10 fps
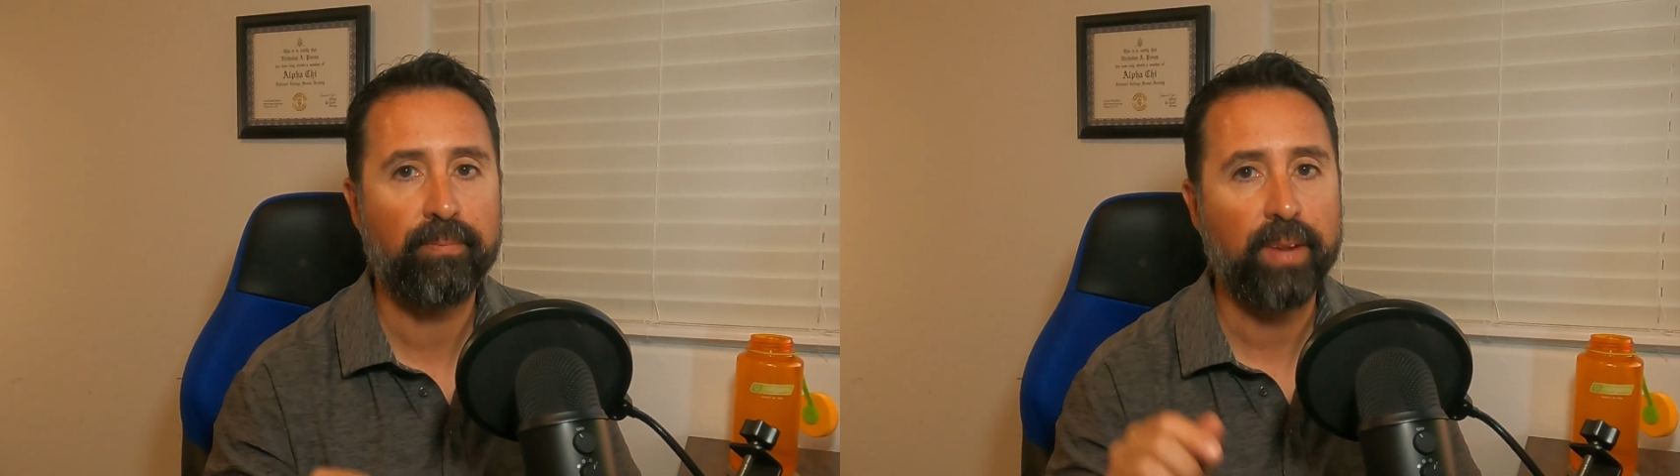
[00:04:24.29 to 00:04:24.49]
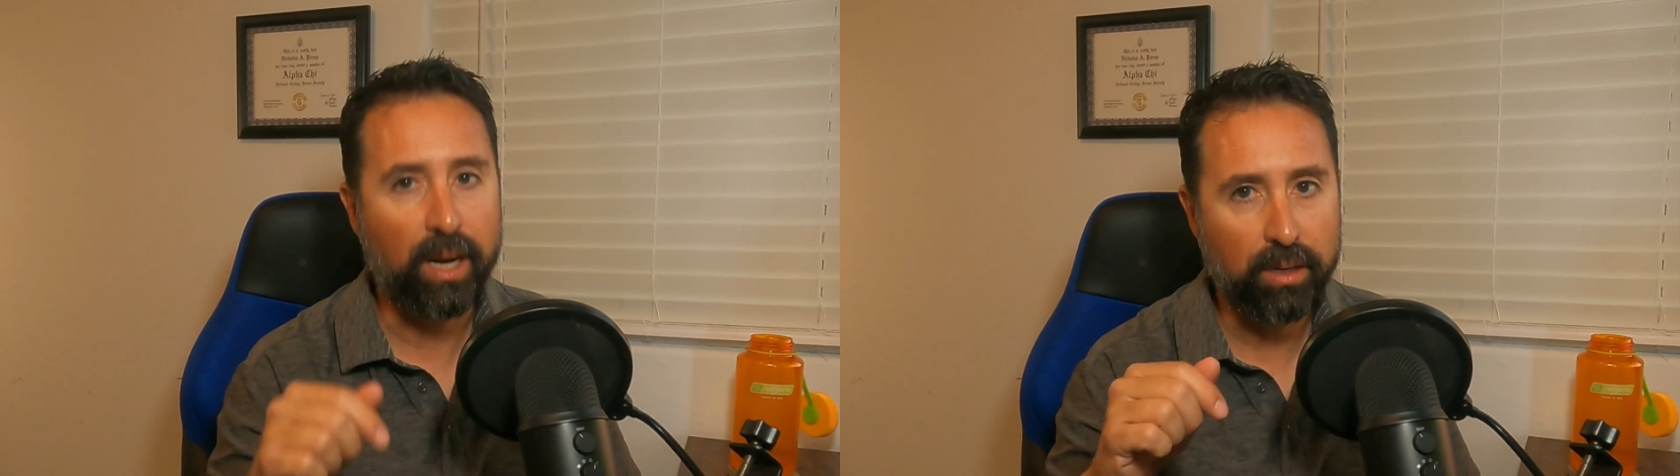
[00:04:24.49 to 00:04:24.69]

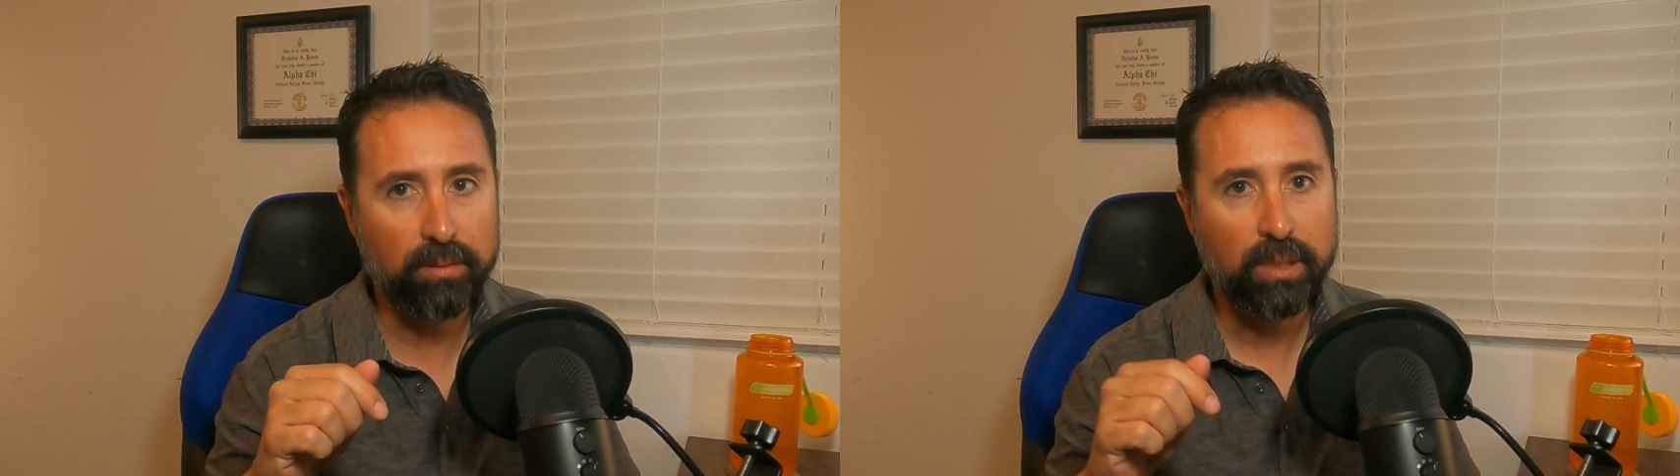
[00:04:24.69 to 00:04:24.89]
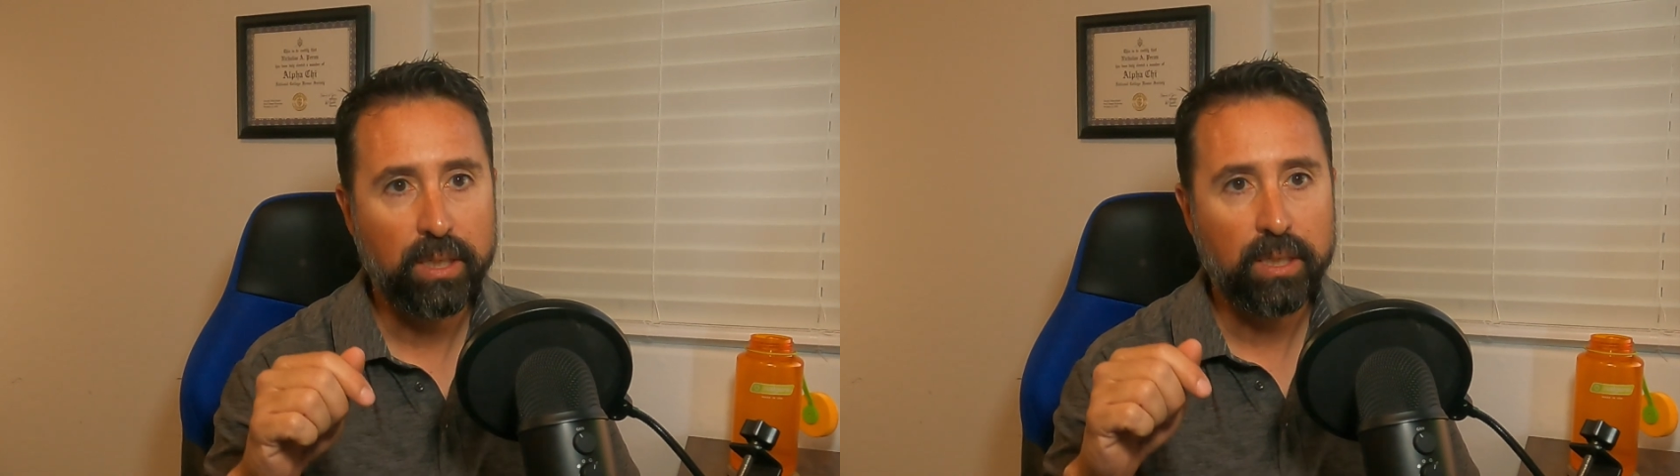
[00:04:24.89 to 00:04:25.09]

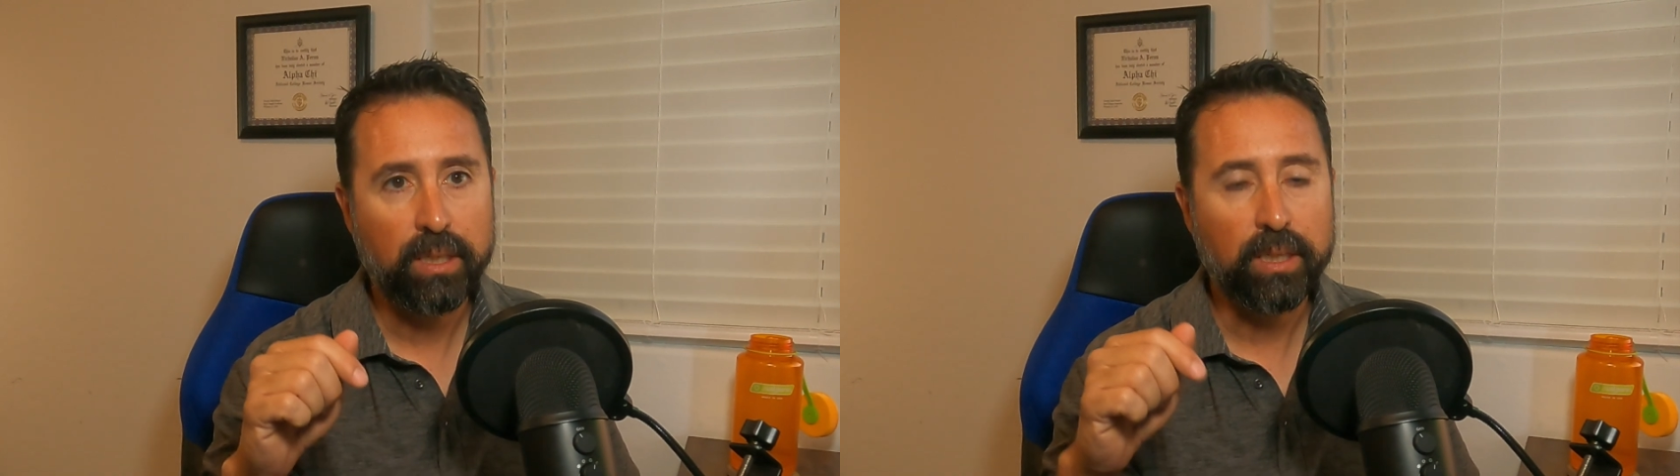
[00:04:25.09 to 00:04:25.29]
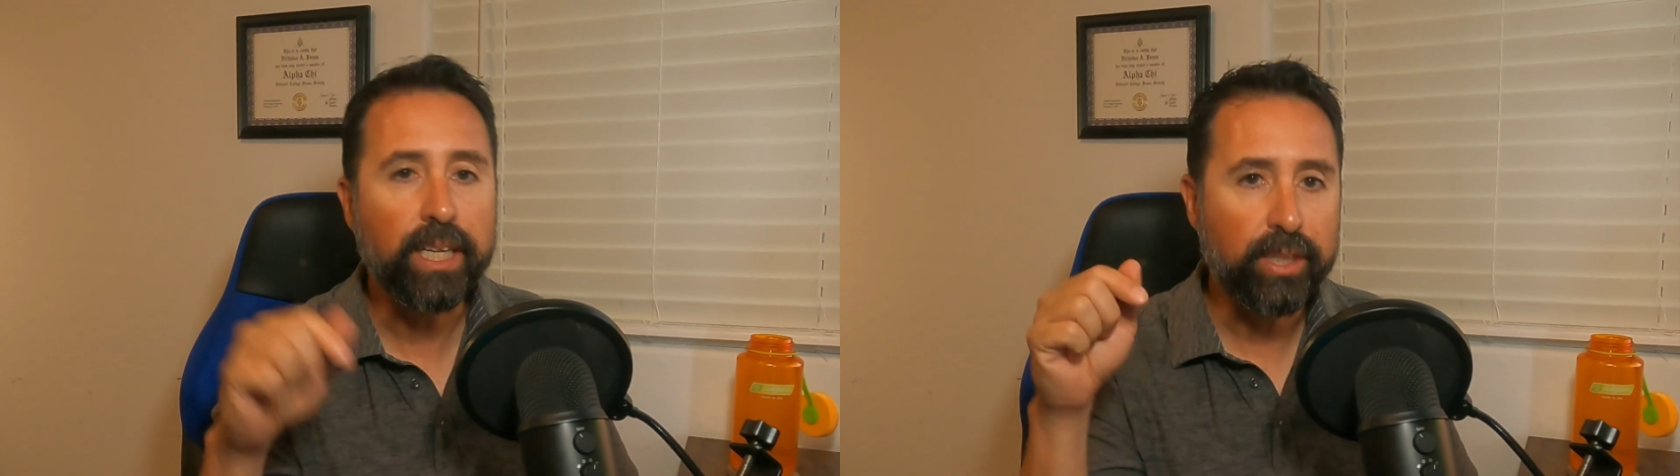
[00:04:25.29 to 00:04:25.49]
I'll
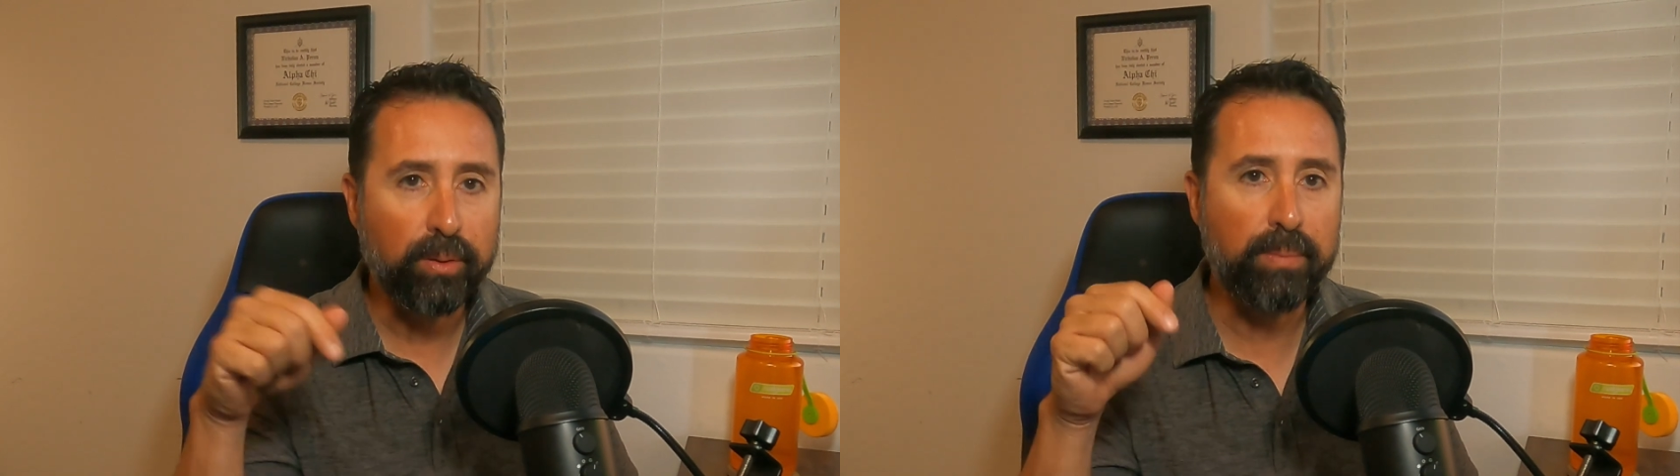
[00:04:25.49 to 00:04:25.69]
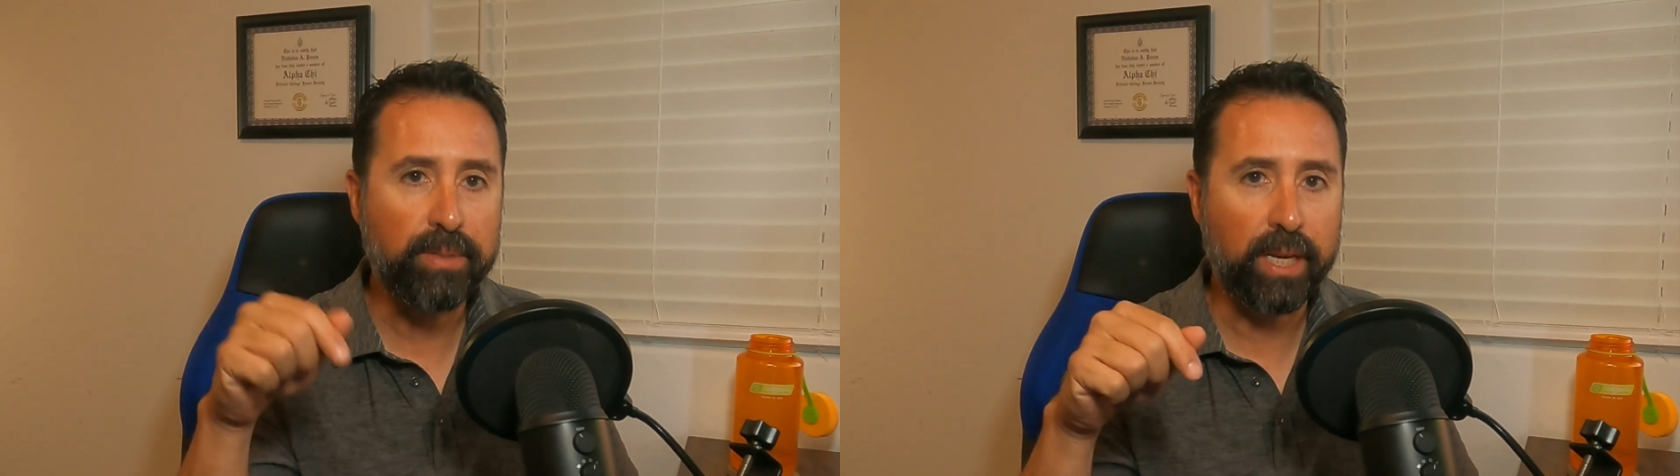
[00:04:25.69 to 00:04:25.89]
link their
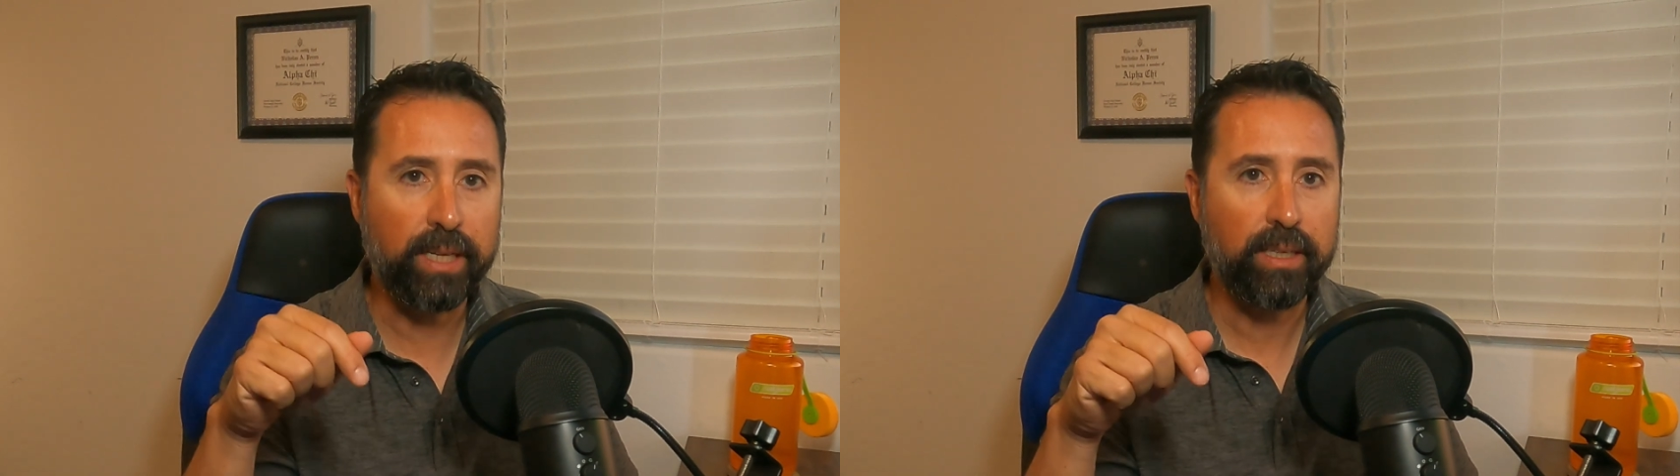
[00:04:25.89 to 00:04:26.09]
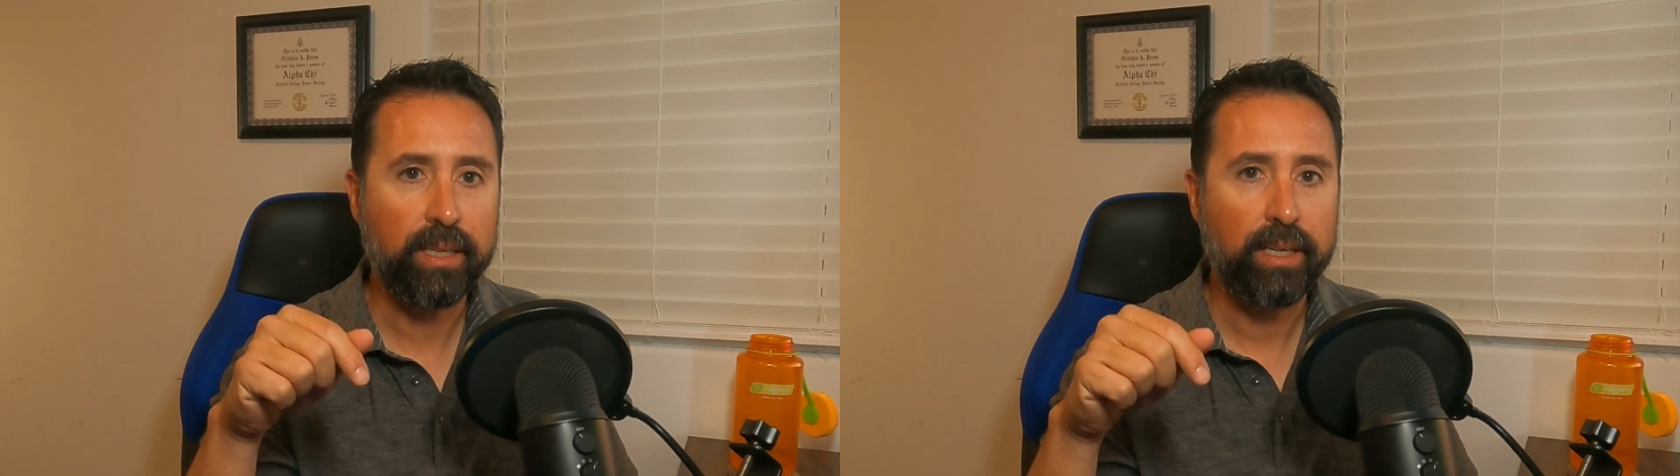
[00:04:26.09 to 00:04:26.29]
website